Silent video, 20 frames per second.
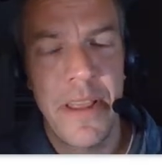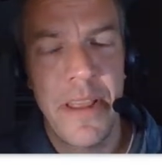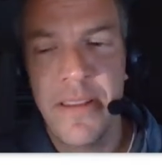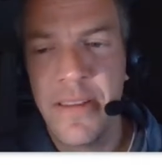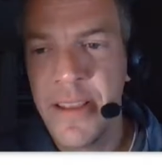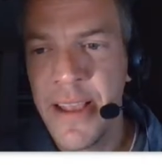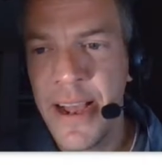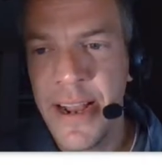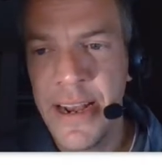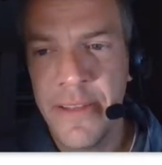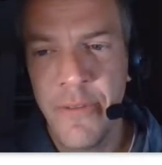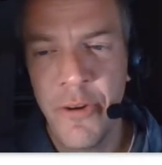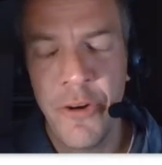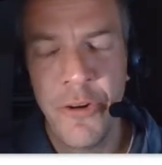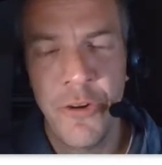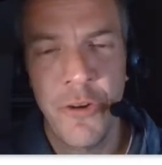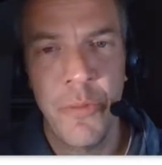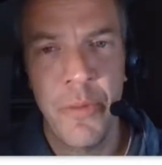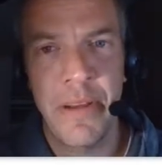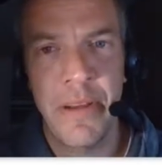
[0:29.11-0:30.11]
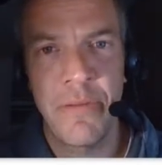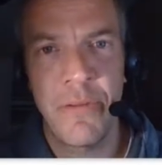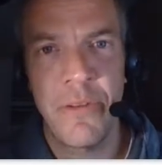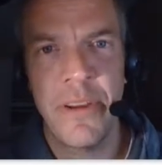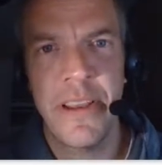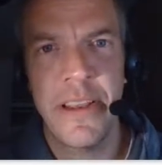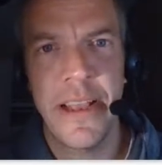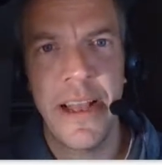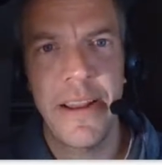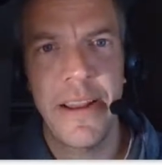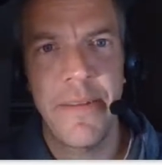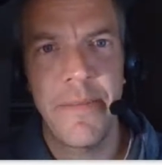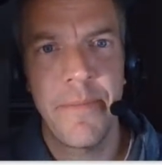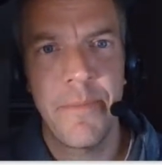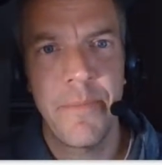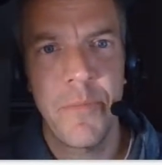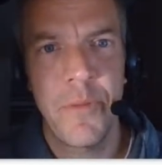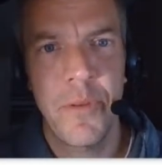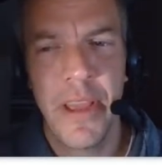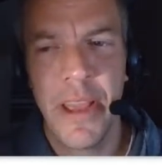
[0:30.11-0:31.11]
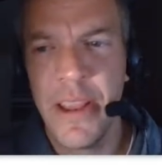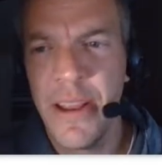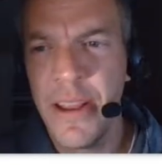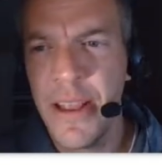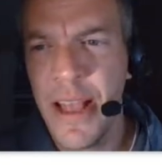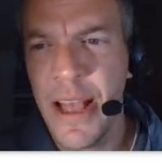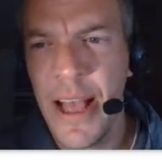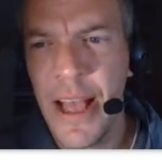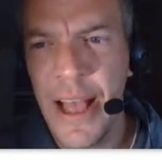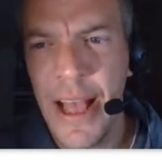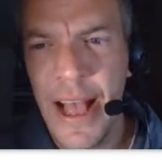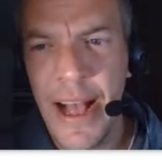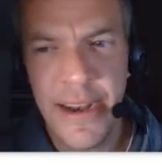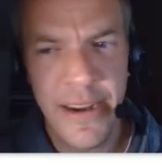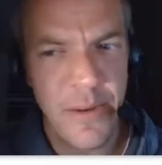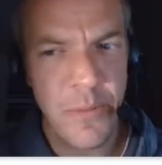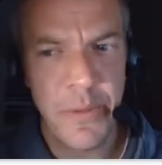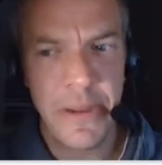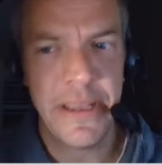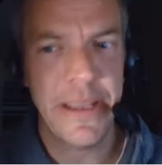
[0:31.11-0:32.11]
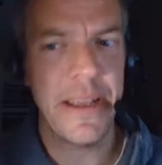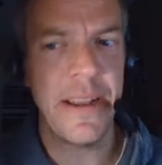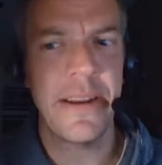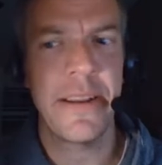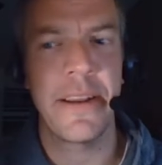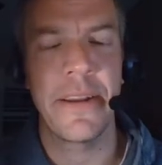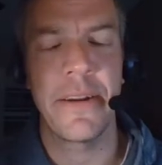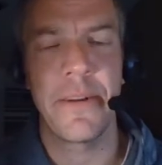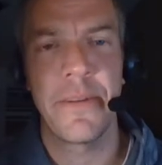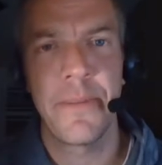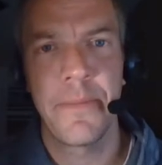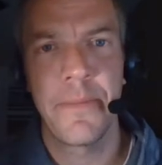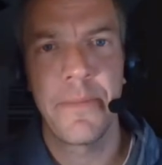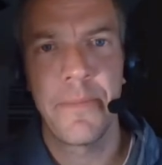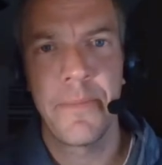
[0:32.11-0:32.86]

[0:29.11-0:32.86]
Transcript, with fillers: is kind of our new way of looking at it. Okay, how did we get here?